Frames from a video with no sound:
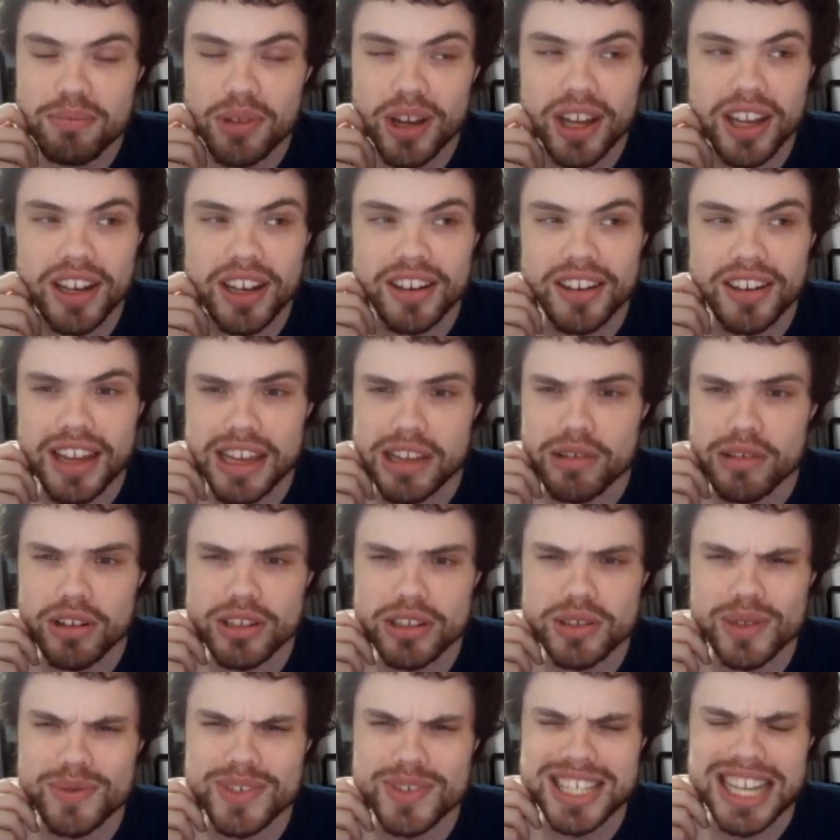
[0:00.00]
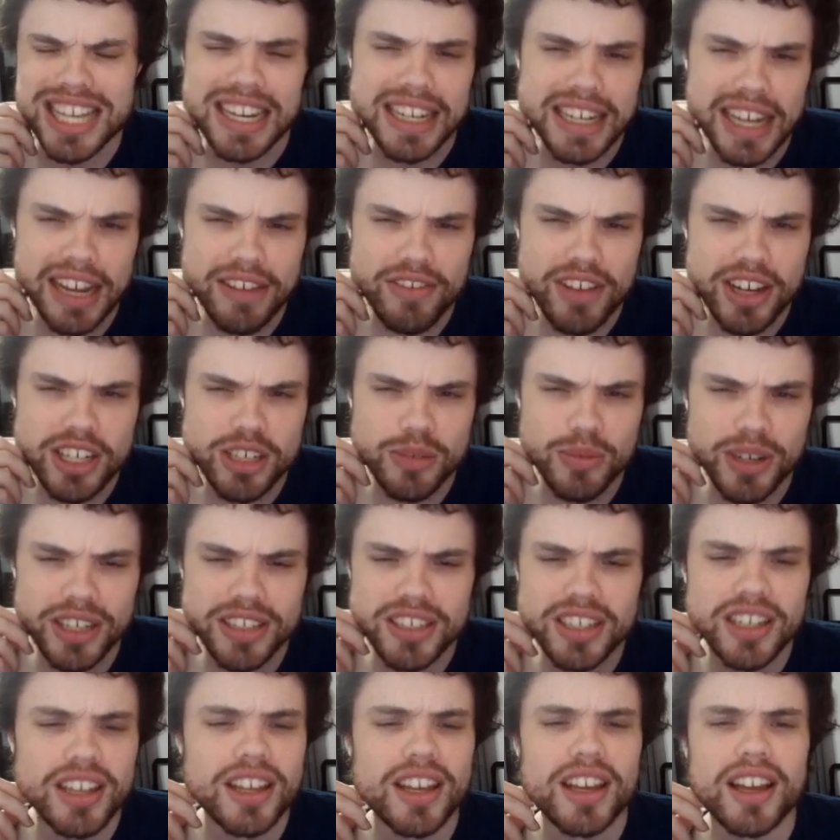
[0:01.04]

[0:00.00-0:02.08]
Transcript: but like you also have Sendai Regiment.